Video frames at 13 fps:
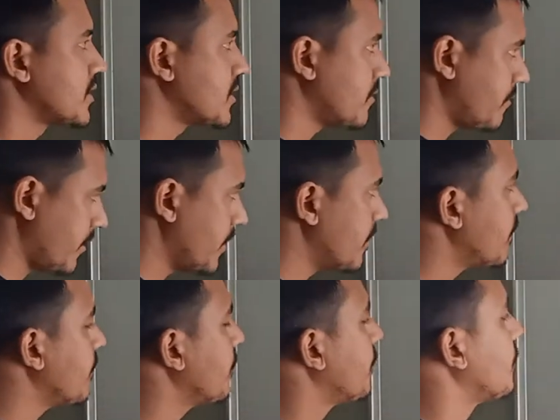
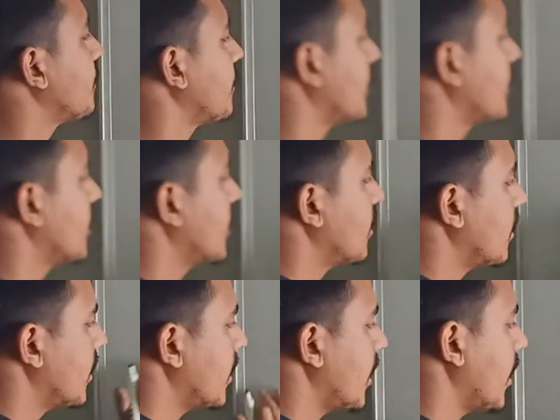sphere.
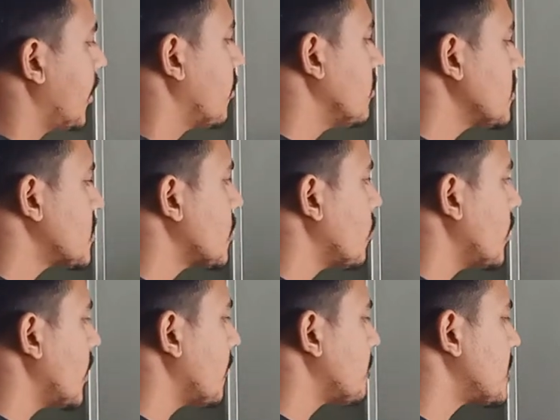And also
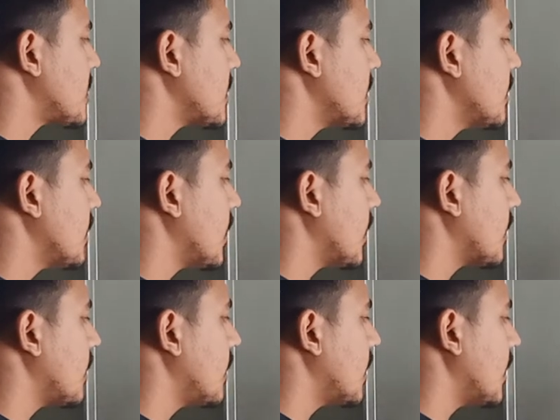we have seen
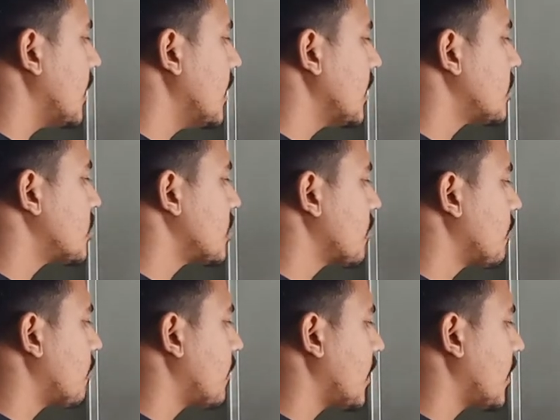that the electric